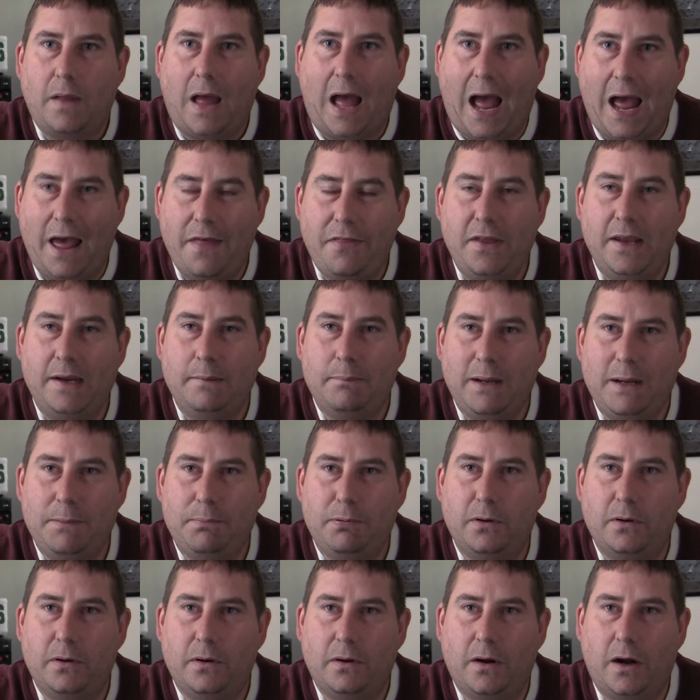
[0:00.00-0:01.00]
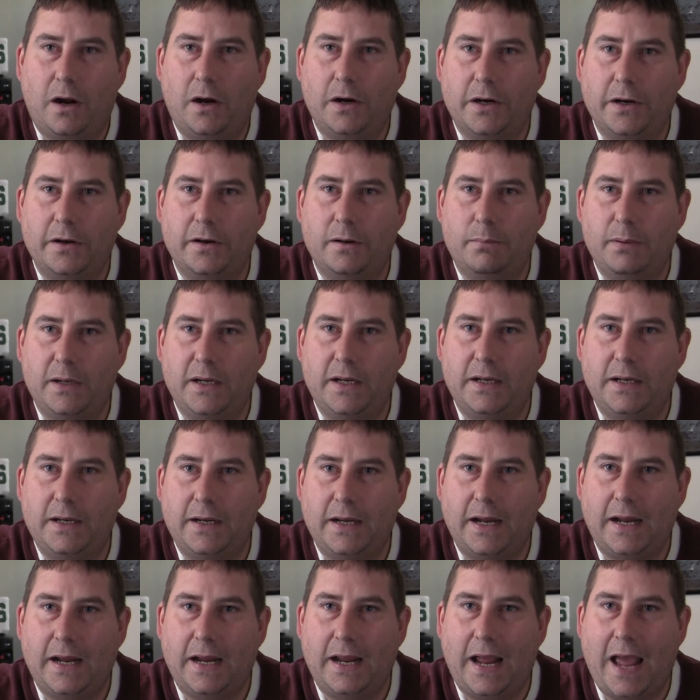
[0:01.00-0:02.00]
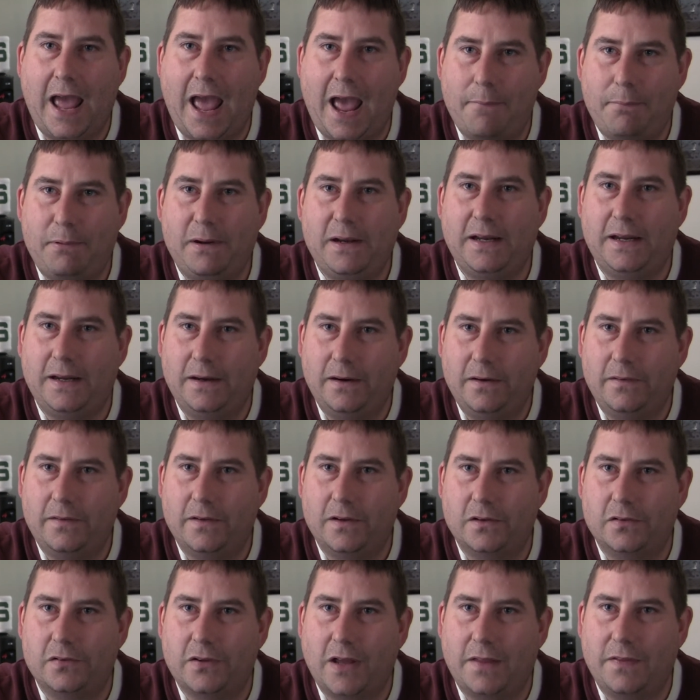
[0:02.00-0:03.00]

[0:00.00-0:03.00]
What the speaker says: I think people are going to be happy to hear this.